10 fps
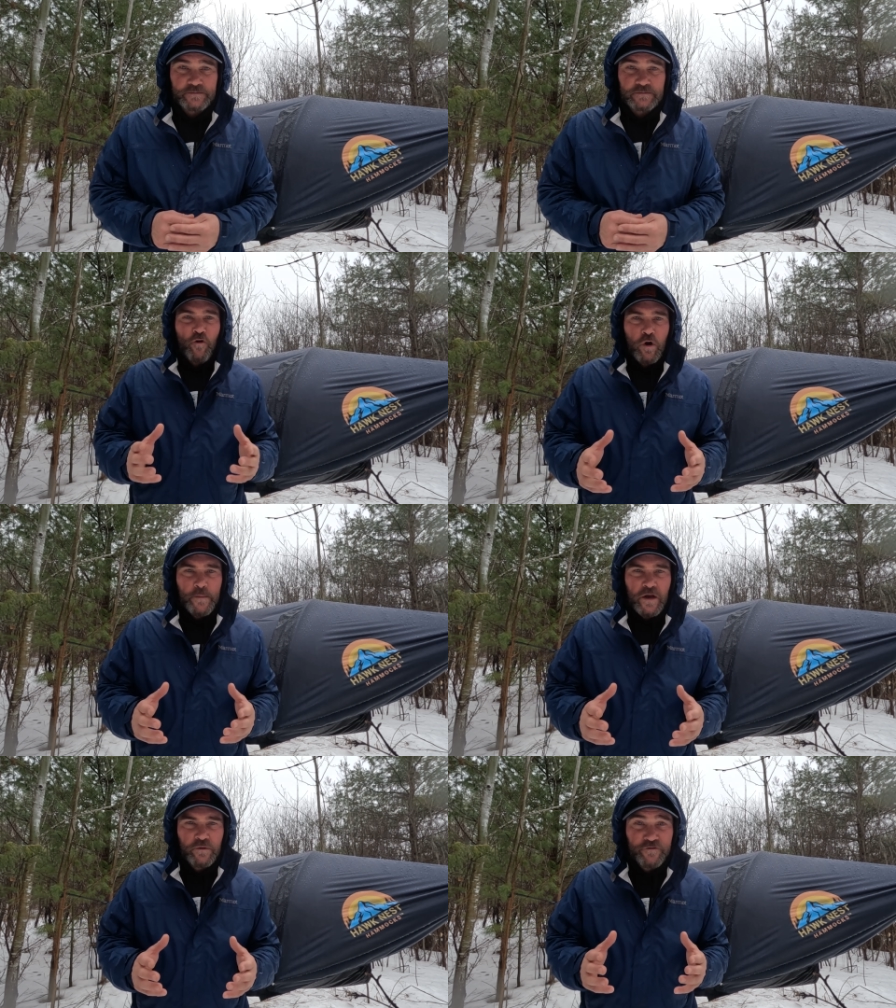For
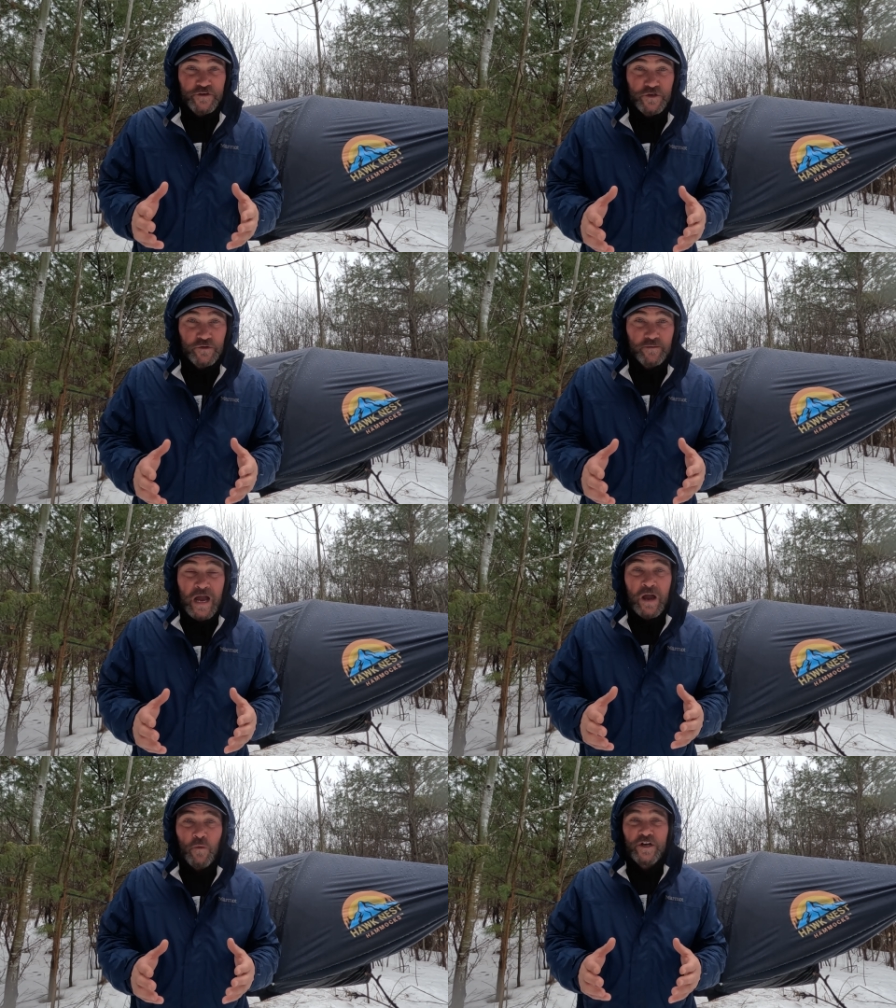my review,
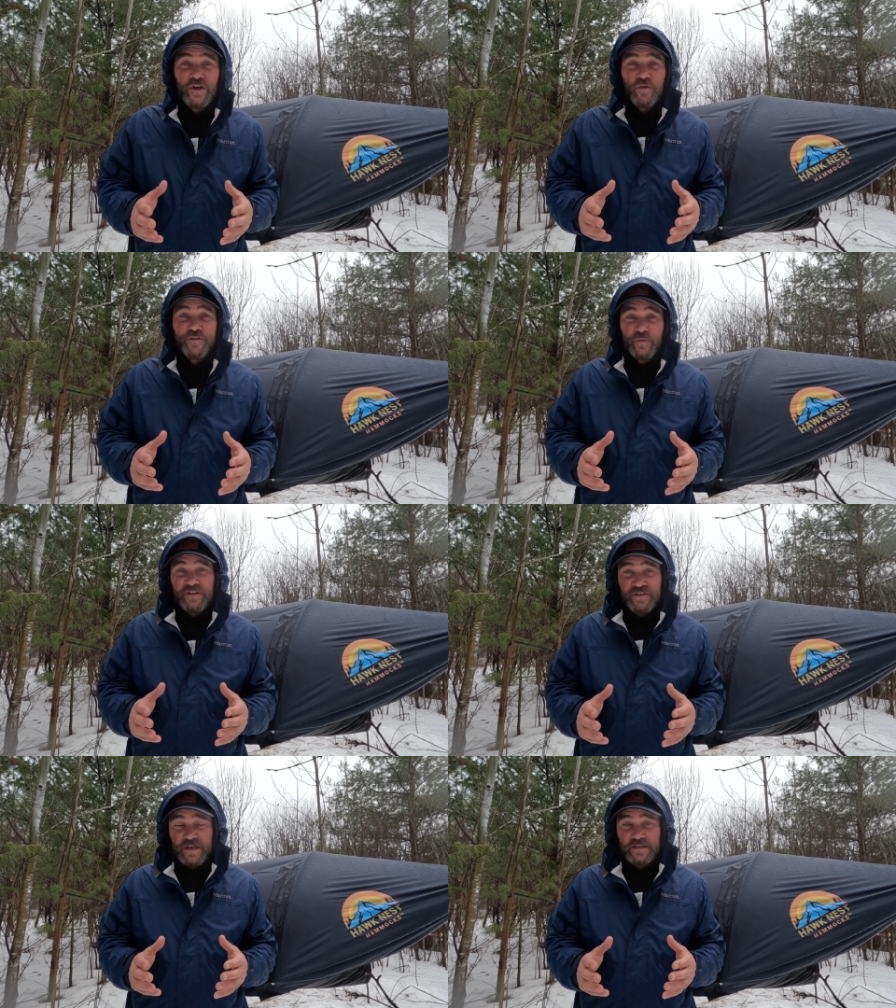I want to know
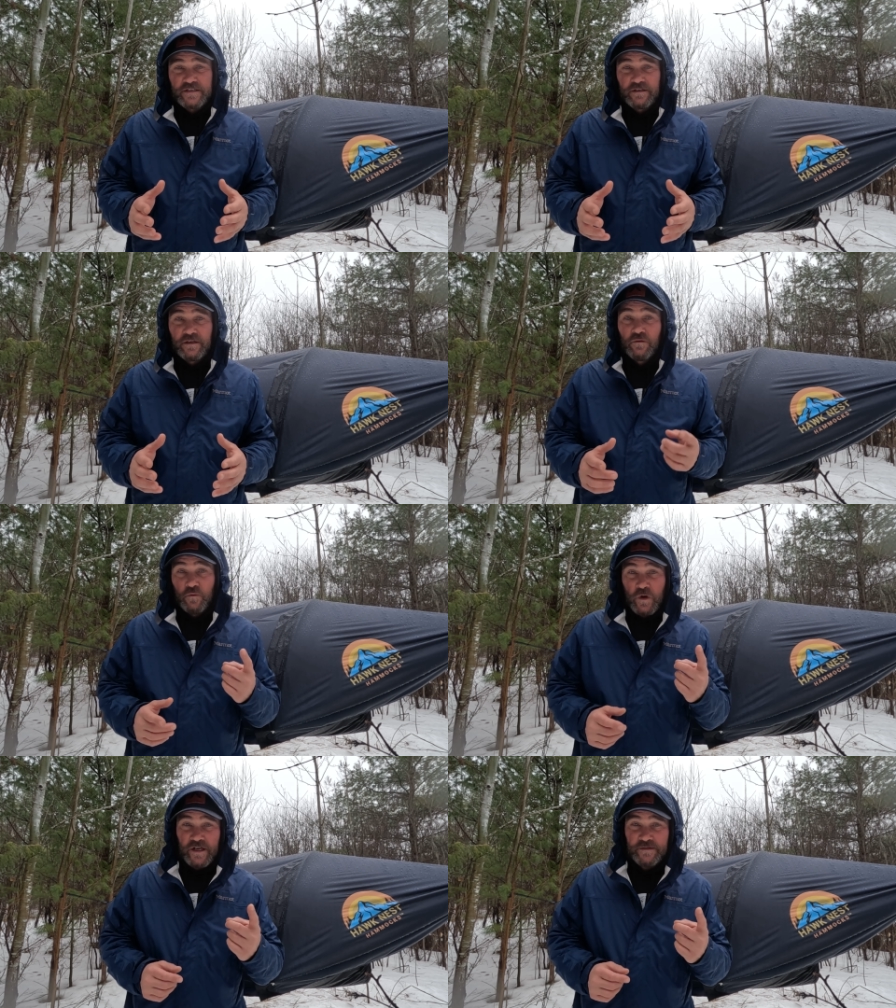three things.
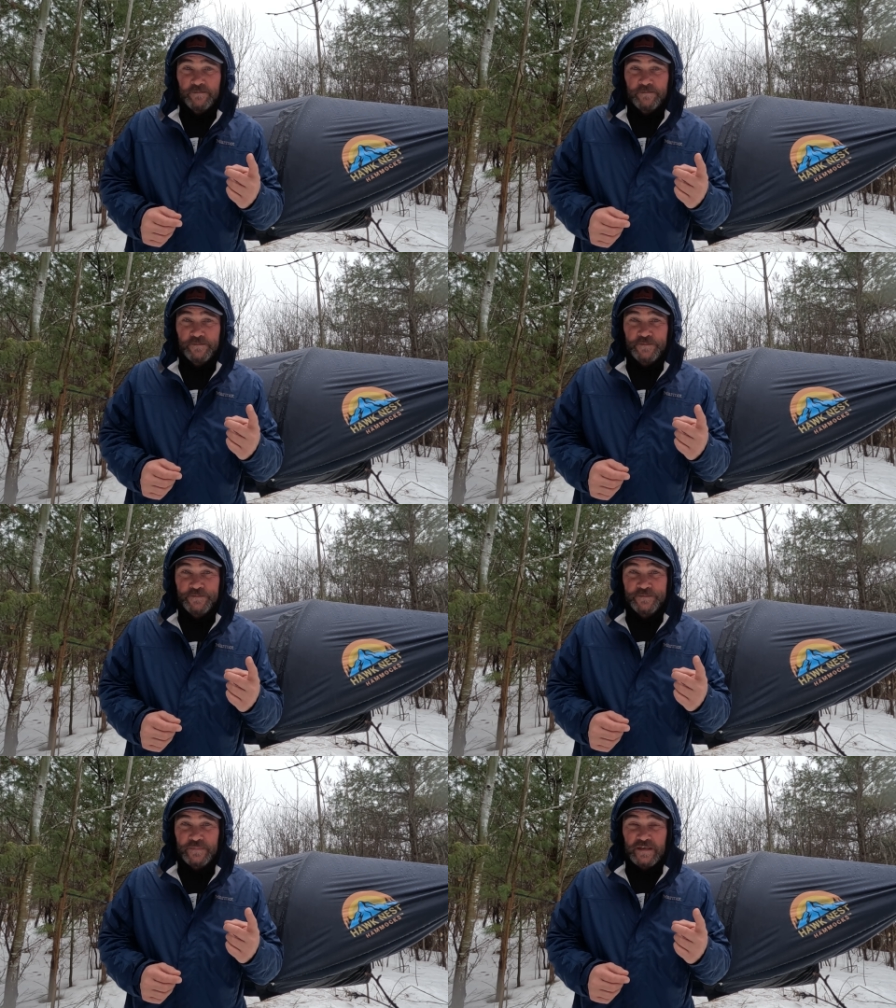One,
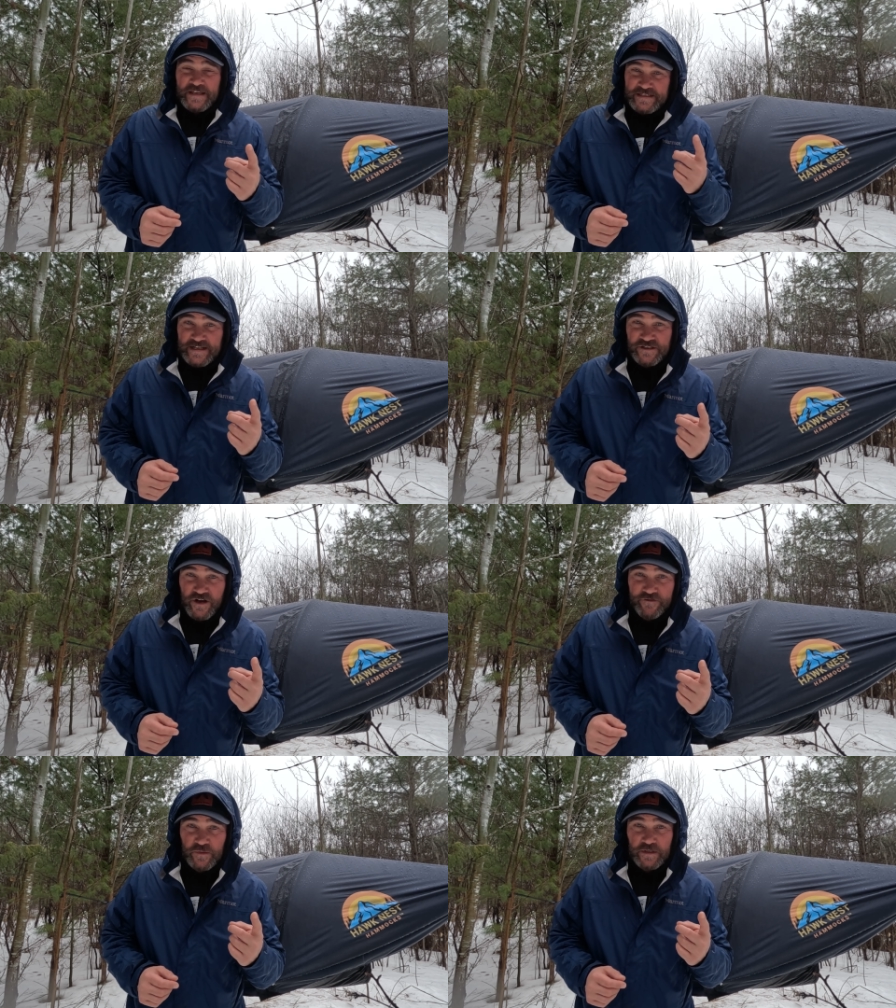is it as
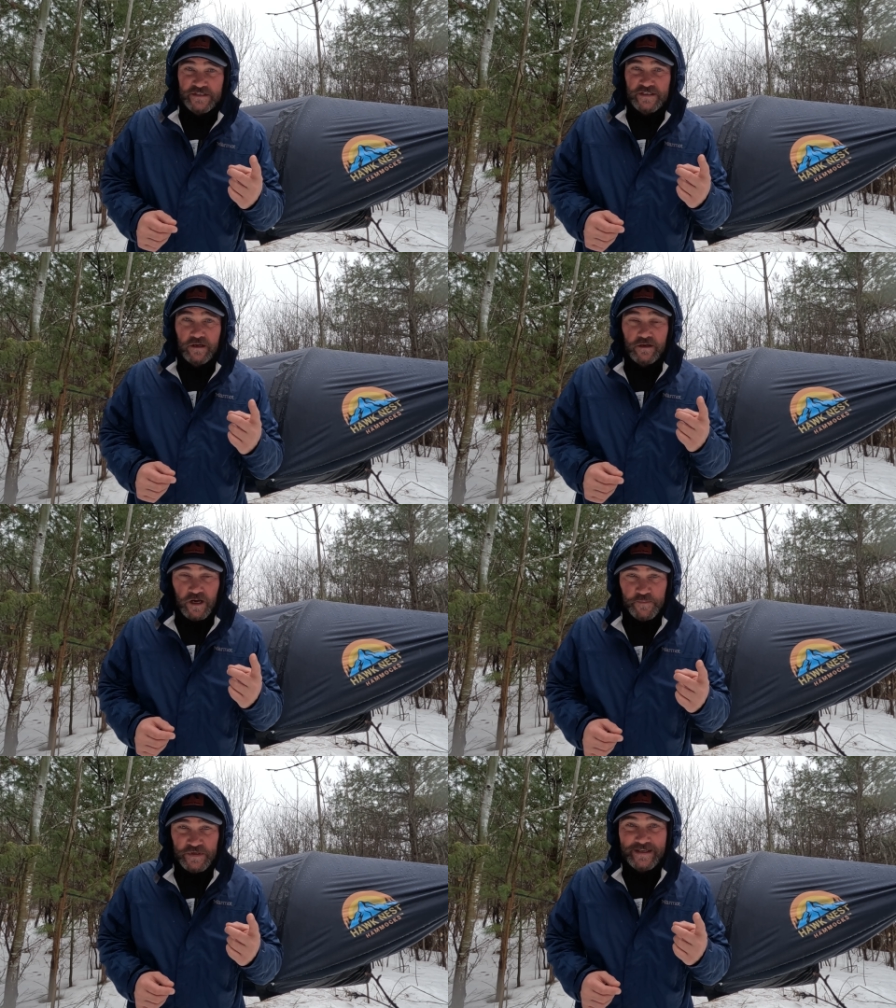comfortable as the
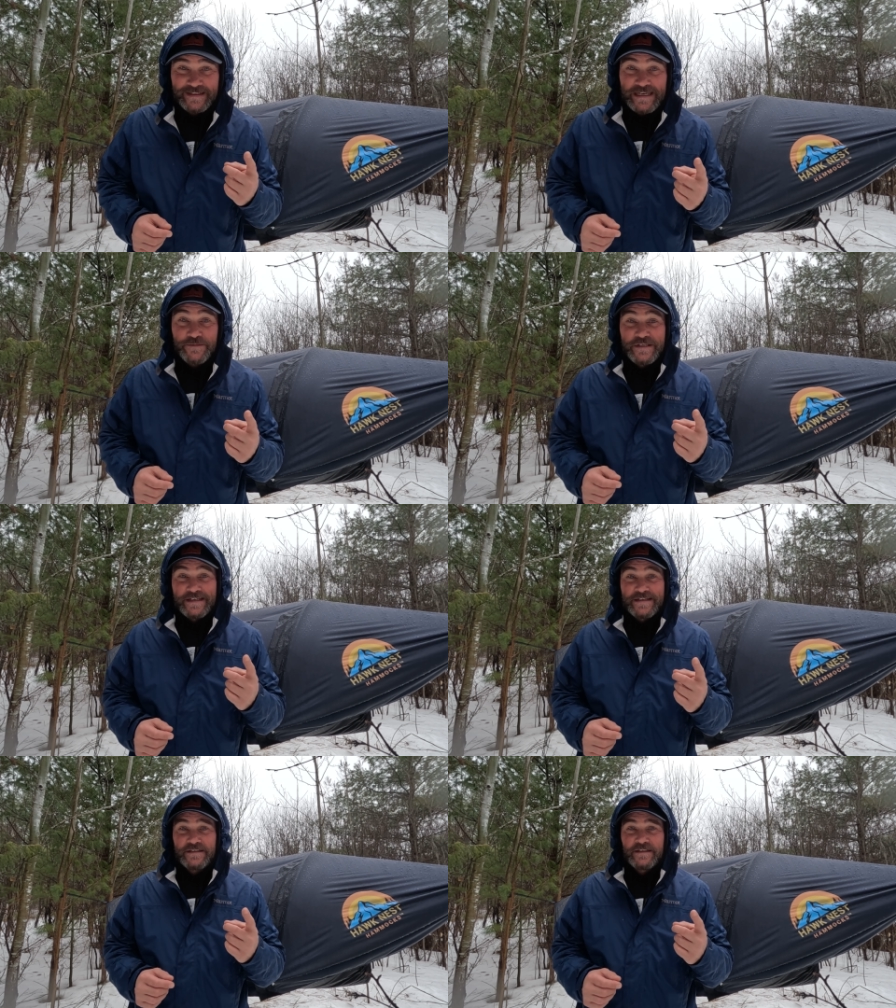company claims it
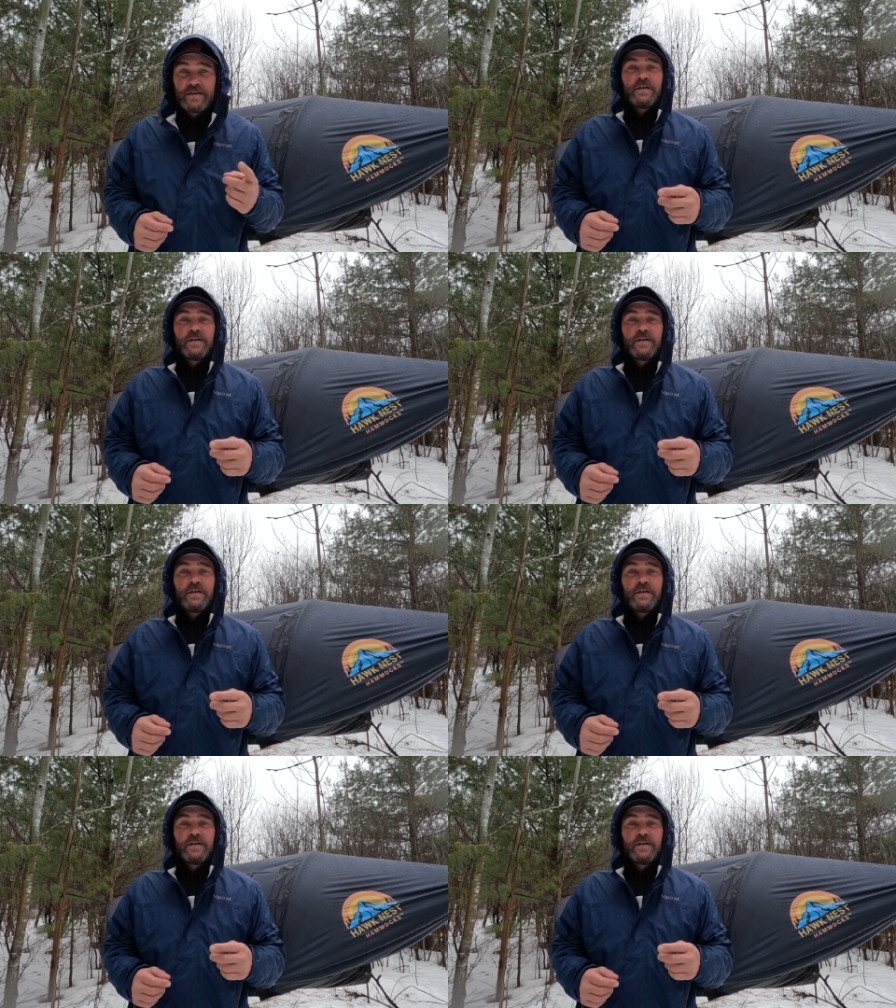is?